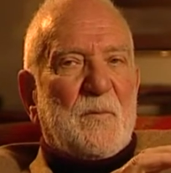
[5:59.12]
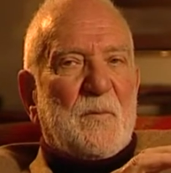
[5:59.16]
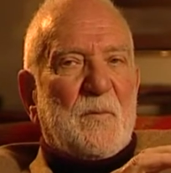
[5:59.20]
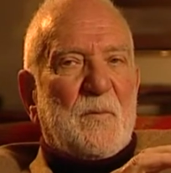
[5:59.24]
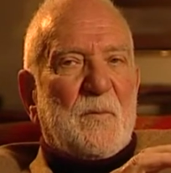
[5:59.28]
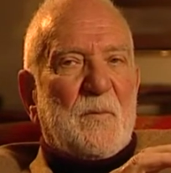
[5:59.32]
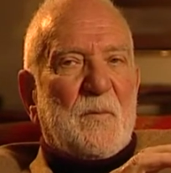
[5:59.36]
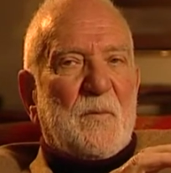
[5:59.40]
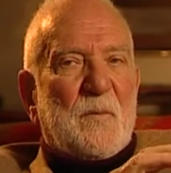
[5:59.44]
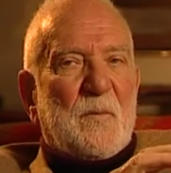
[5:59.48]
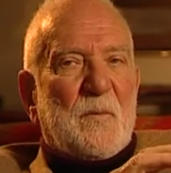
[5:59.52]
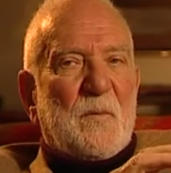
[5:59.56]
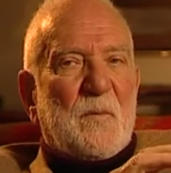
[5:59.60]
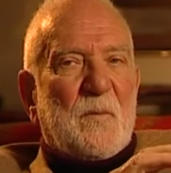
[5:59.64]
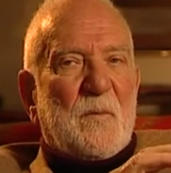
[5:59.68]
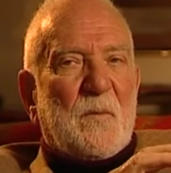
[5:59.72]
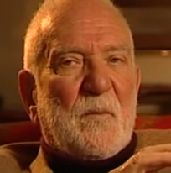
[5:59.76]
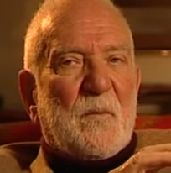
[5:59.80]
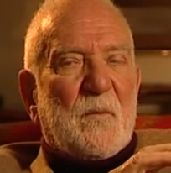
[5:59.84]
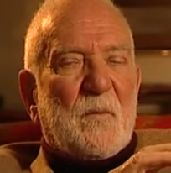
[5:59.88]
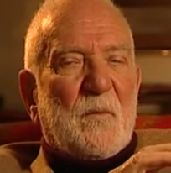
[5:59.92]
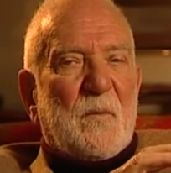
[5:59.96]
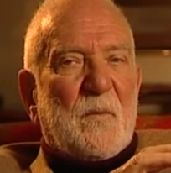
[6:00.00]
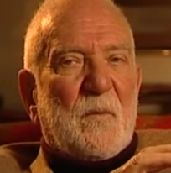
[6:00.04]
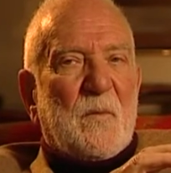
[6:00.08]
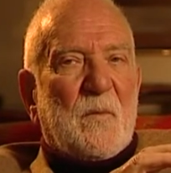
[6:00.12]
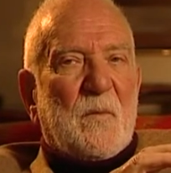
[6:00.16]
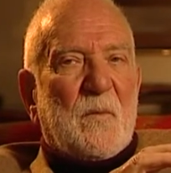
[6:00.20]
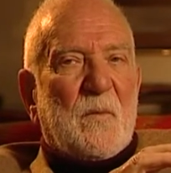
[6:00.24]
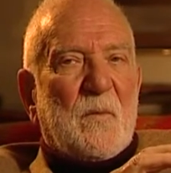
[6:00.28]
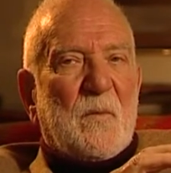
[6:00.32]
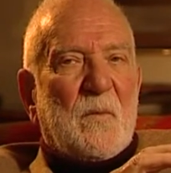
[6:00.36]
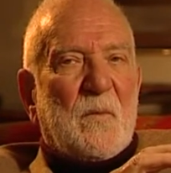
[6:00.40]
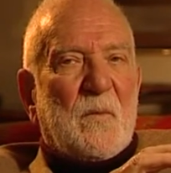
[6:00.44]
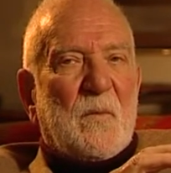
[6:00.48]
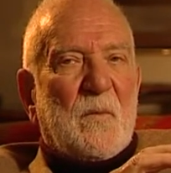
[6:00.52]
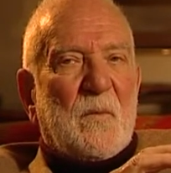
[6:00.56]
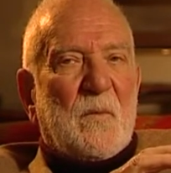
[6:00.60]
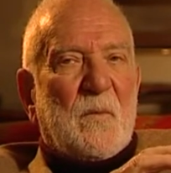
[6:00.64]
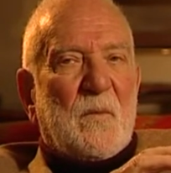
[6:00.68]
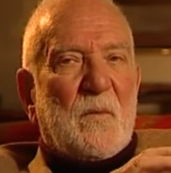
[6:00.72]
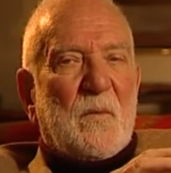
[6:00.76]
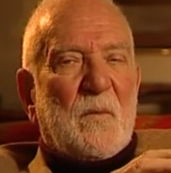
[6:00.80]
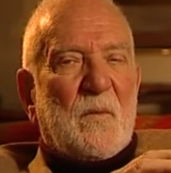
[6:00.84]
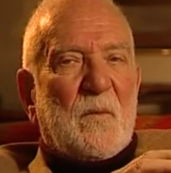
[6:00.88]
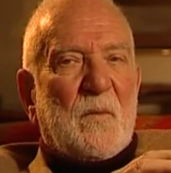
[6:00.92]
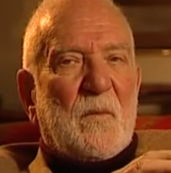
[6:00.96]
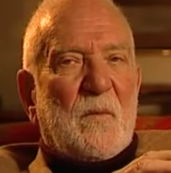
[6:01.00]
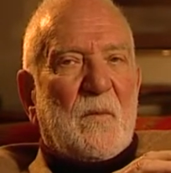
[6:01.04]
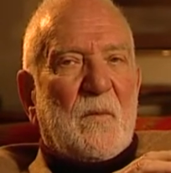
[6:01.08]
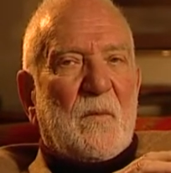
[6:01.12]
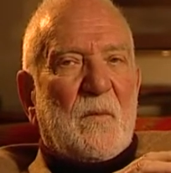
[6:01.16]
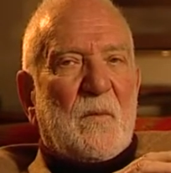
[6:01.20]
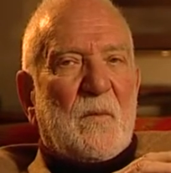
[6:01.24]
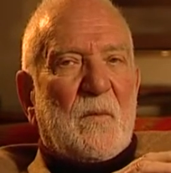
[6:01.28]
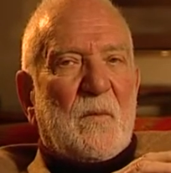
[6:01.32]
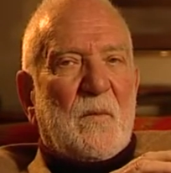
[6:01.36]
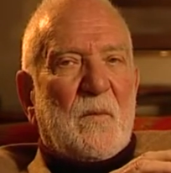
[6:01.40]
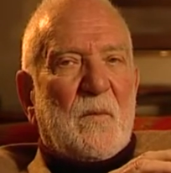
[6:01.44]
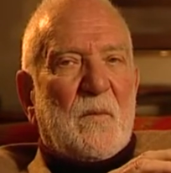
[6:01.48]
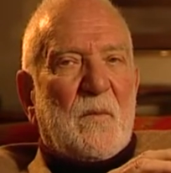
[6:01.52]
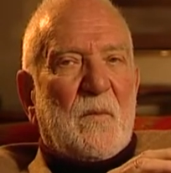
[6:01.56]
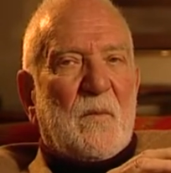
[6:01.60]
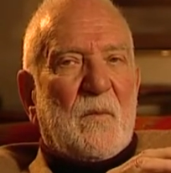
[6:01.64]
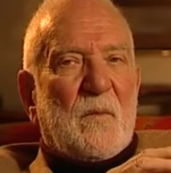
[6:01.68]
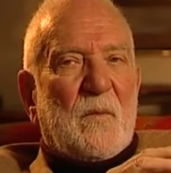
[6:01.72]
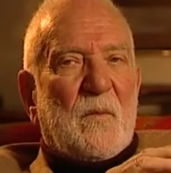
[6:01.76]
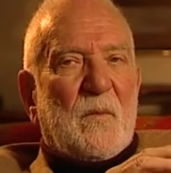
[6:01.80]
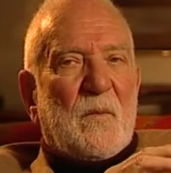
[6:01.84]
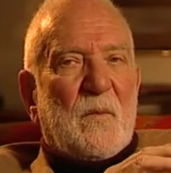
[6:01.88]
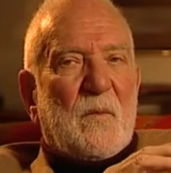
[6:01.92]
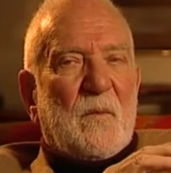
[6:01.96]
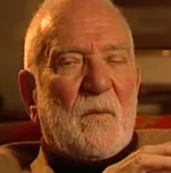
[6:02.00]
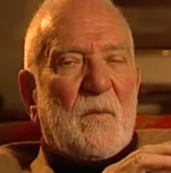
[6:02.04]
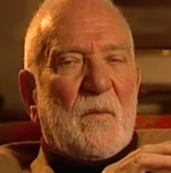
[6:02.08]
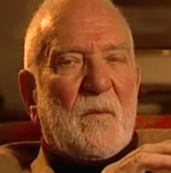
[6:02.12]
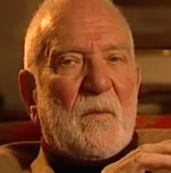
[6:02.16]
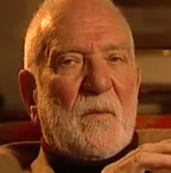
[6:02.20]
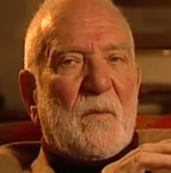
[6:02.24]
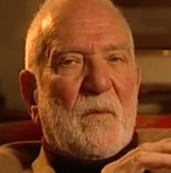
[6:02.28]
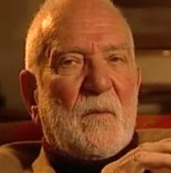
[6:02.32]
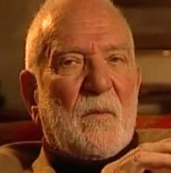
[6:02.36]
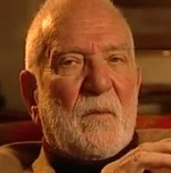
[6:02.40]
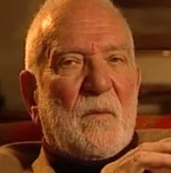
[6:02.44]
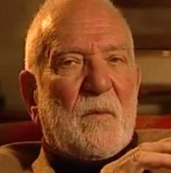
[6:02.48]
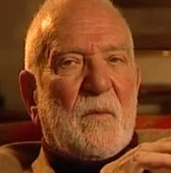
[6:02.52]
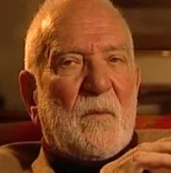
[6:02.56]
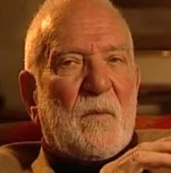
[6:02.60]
Nobody speaks.